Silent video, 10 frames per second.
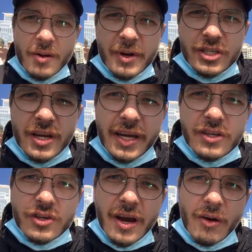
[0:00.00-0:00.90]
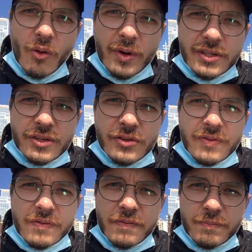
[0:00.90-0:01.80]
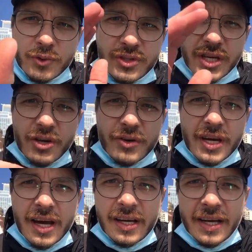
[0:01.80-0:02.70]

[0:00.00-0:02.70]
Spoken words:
much, Nick in China. Always good to see you here.